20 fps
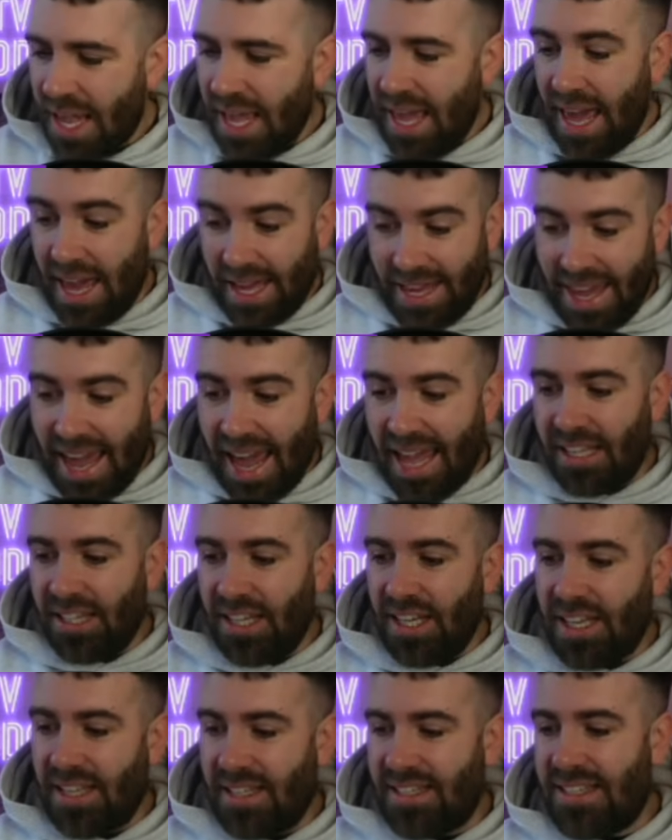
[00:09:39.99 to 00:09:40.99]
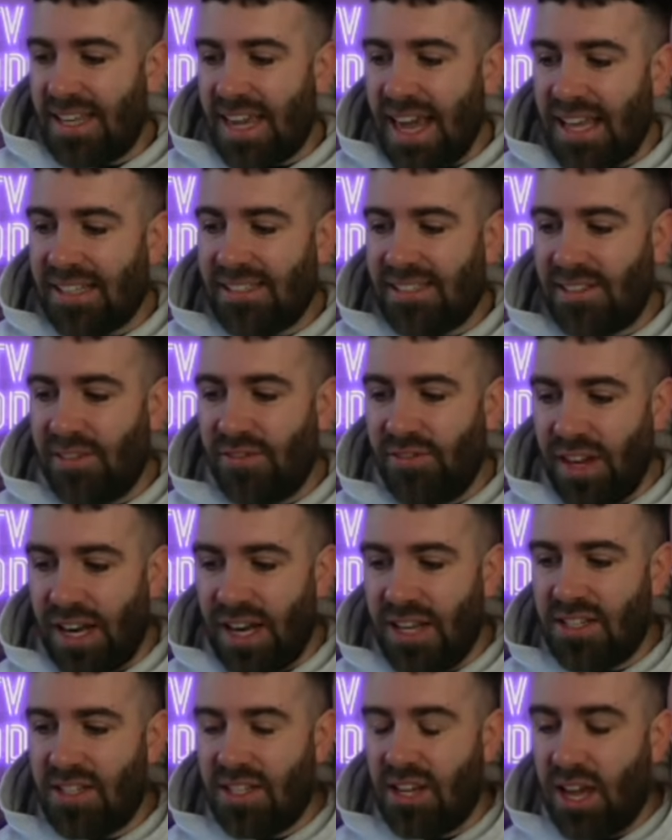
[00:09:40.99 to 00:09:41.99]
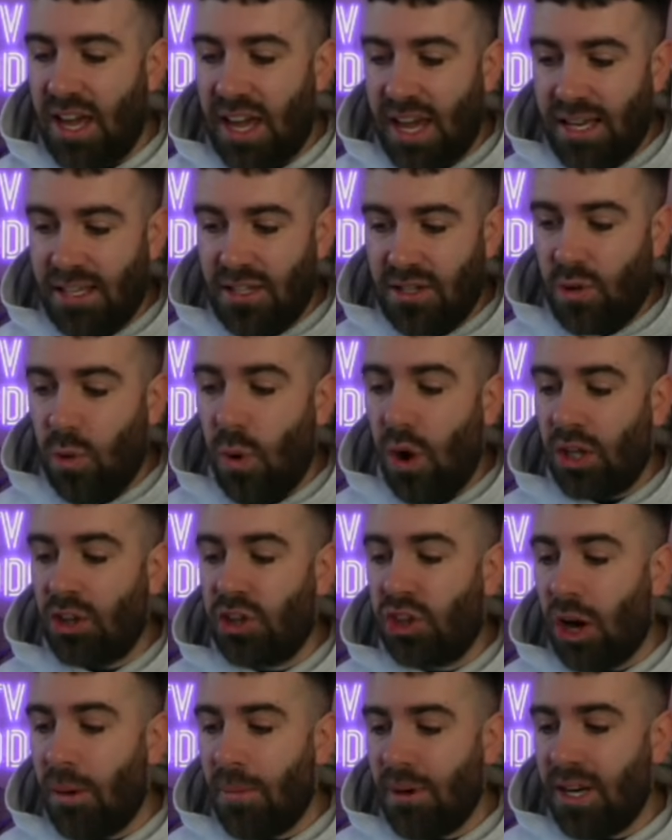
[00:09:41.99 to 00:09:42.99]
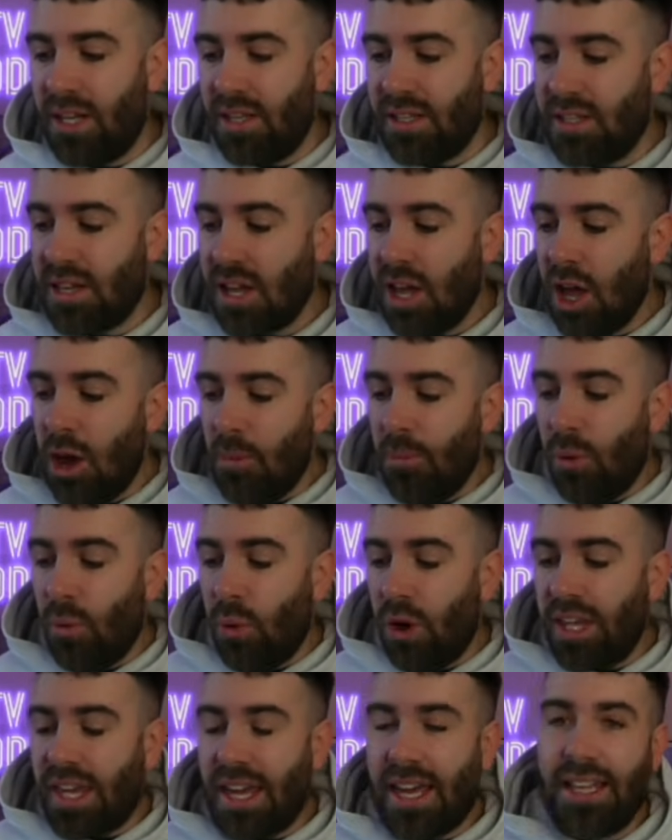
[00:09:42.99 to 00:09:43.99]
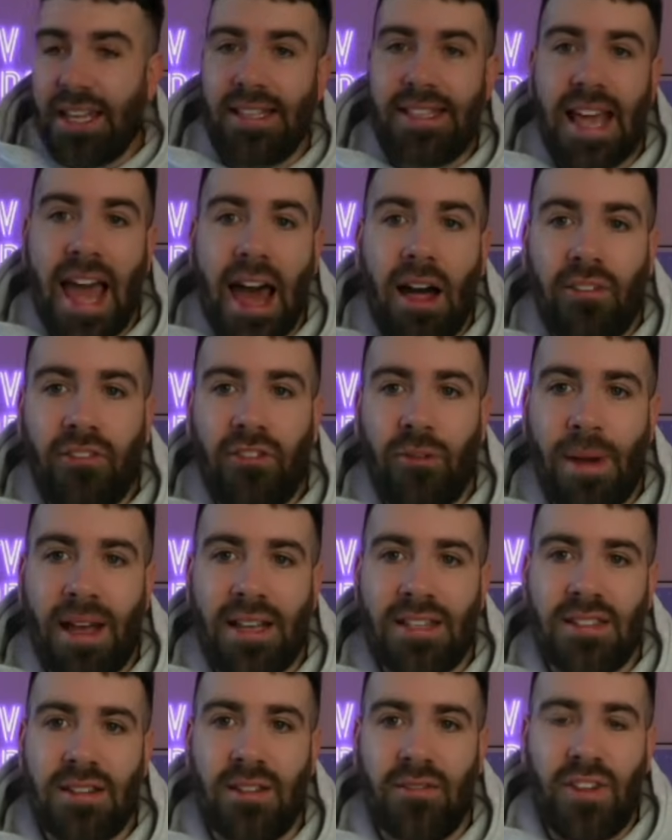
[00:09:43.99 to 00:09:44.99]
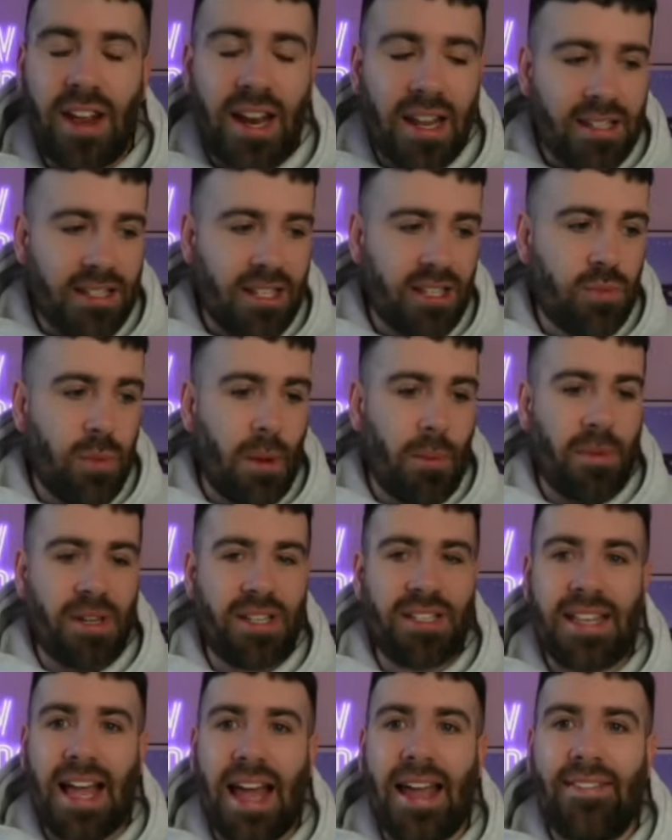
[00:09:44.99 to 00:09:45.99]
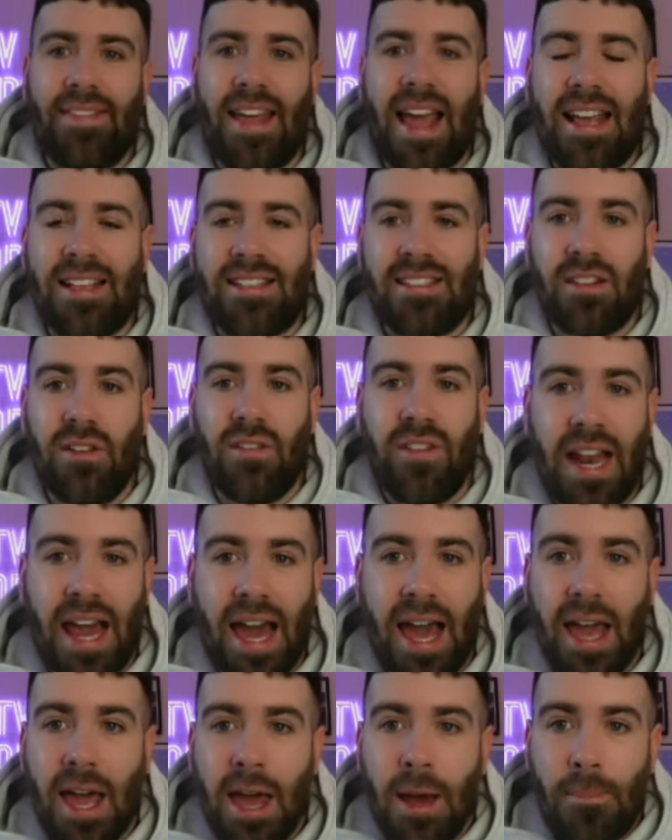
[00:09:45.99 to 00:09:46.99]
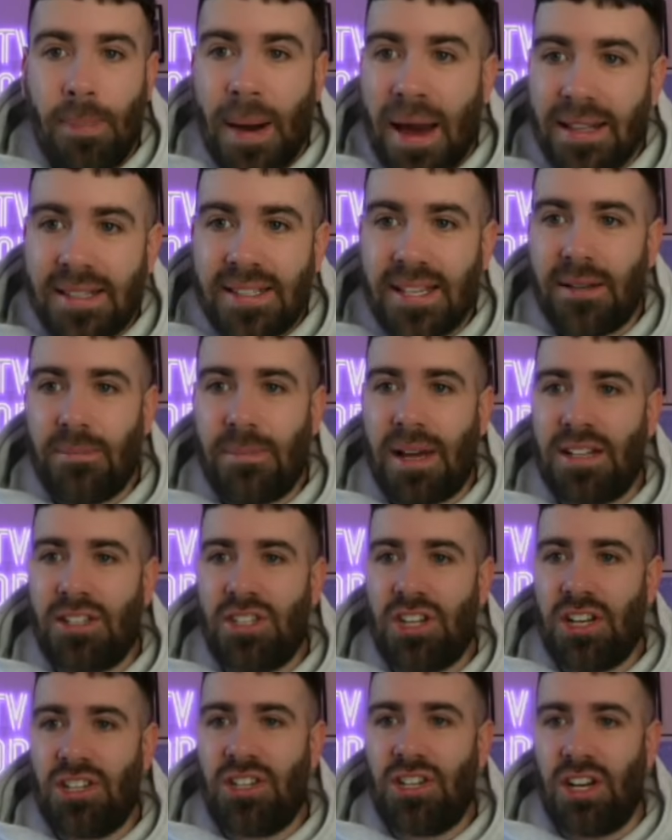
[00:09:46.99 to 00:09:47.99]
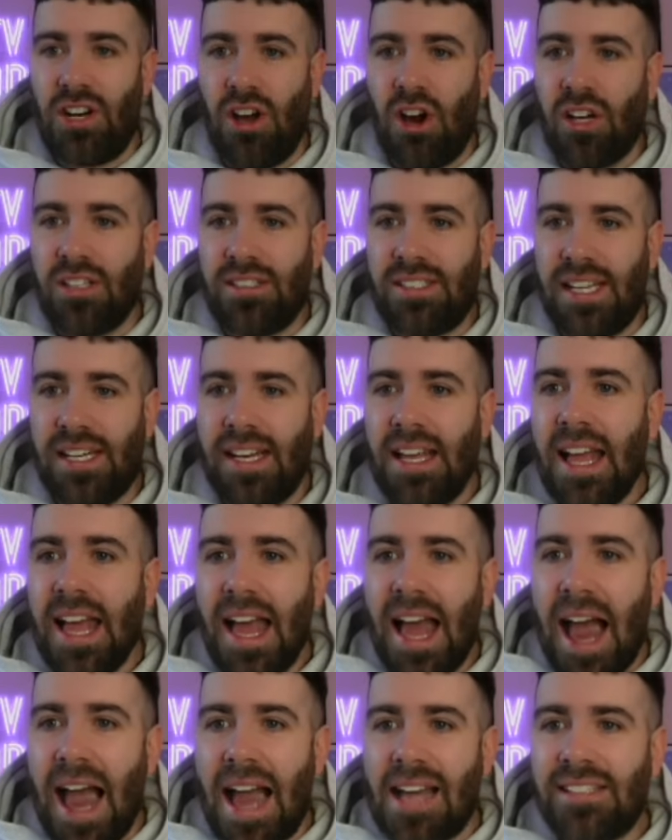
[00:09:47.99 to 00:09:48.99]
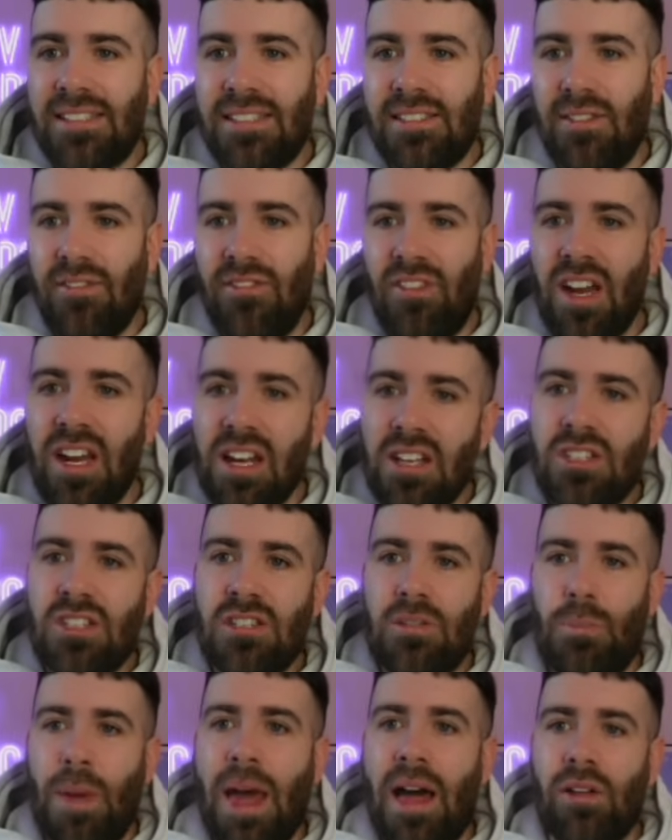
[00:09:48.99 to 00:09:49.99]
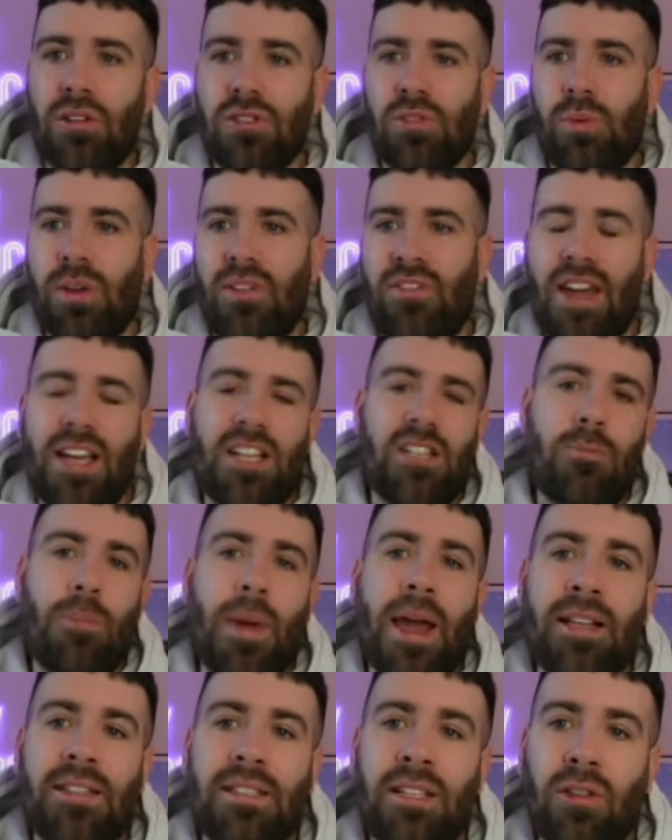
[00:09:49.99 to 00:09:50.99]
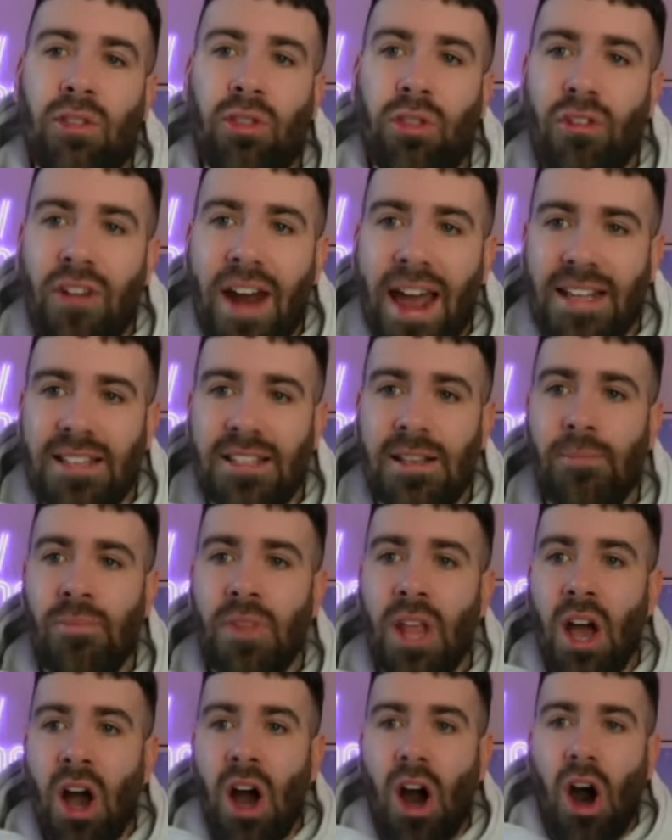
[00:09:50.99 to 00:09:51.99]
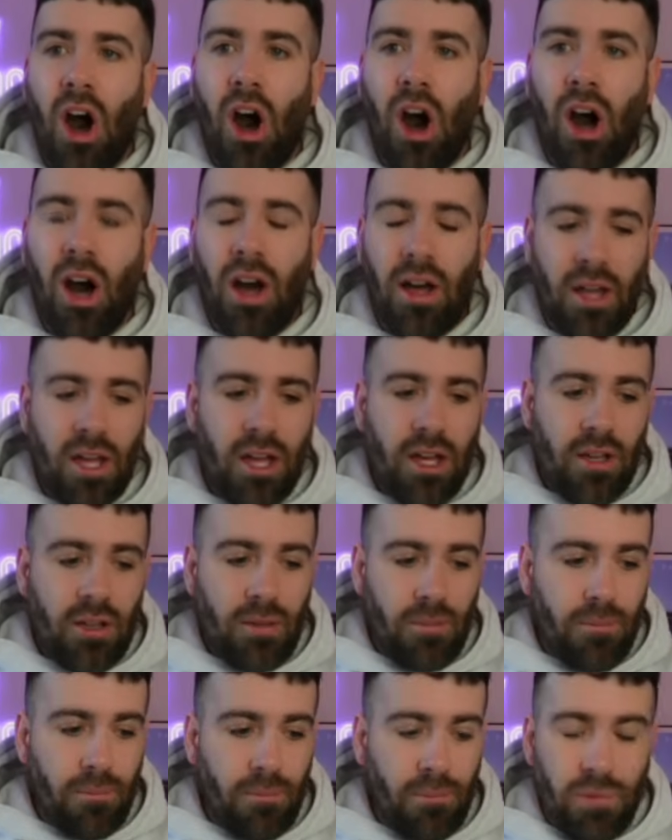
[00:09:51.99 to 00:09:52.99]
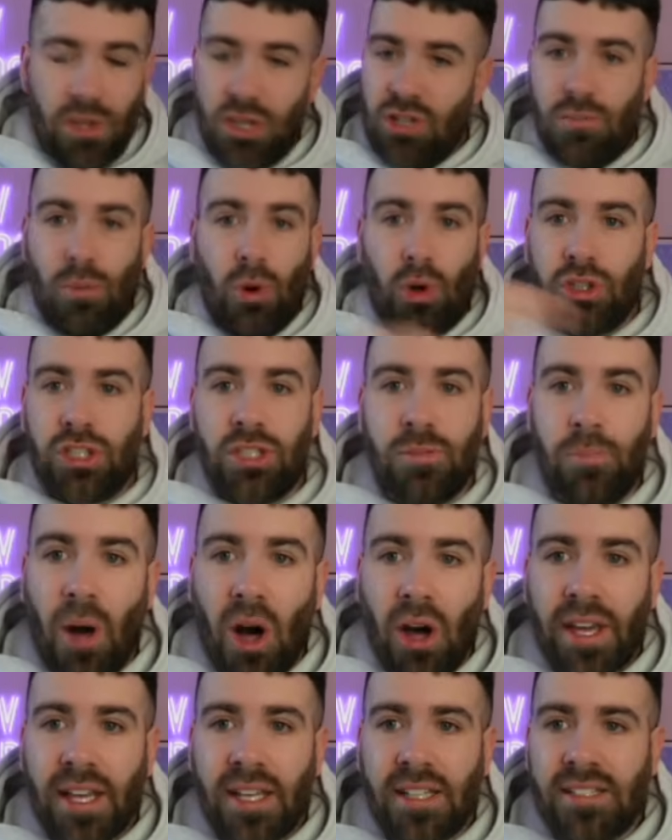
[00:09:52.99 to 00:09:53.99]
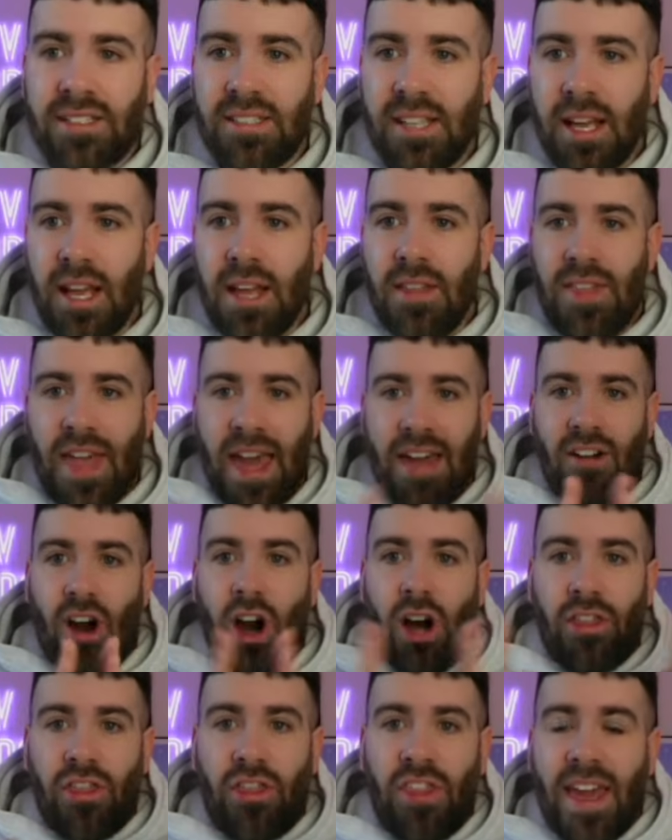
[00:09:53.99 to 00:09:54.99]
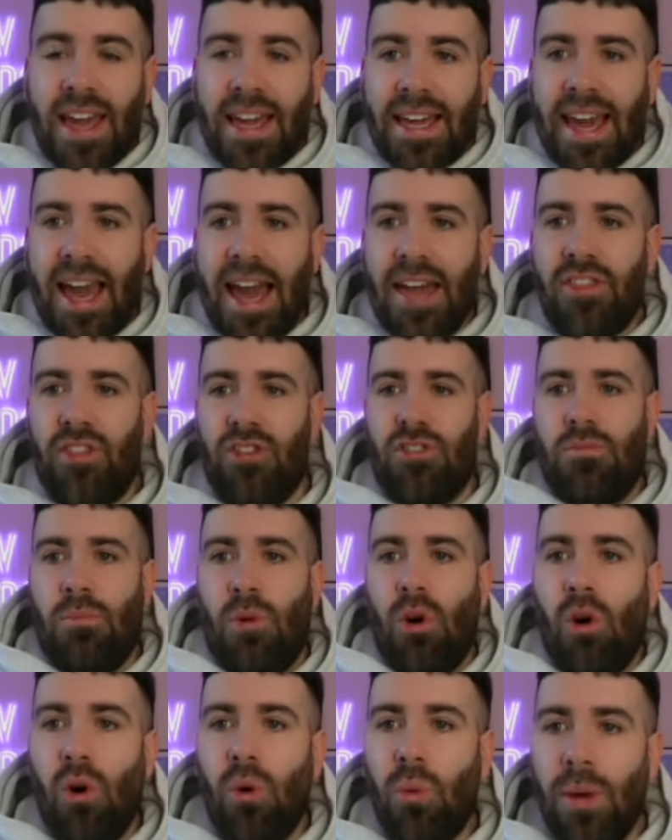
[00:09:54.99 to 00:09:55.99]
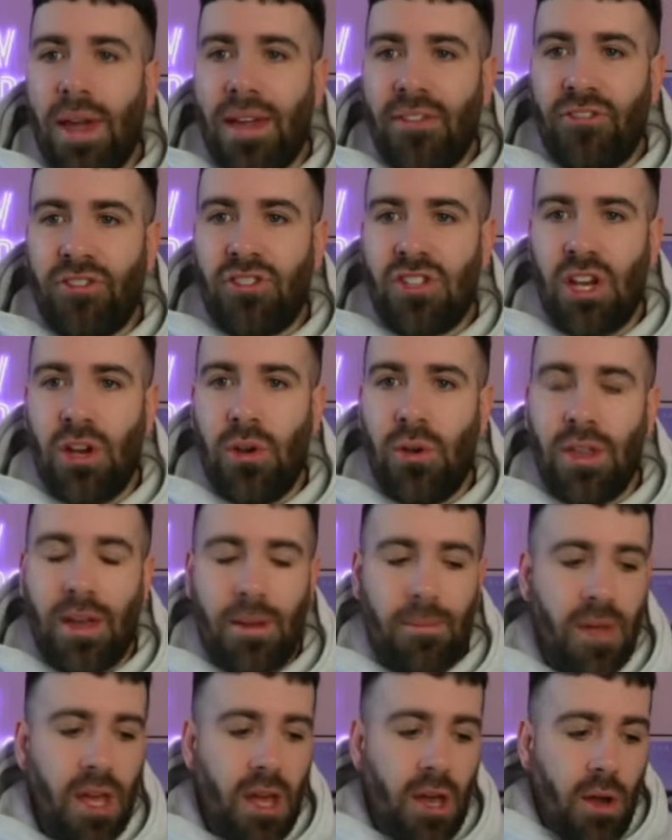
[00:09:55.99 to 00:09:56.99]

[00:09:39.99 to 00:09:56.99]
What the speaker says: Again, you can see Aston Villa's is quite dominant, but what you can tell from Aston Villa's is when we're saying that Aston Villa battered Manchester United, Aston Villa's spells with expected threat there's more spikes, they are thicker, there's more width to them.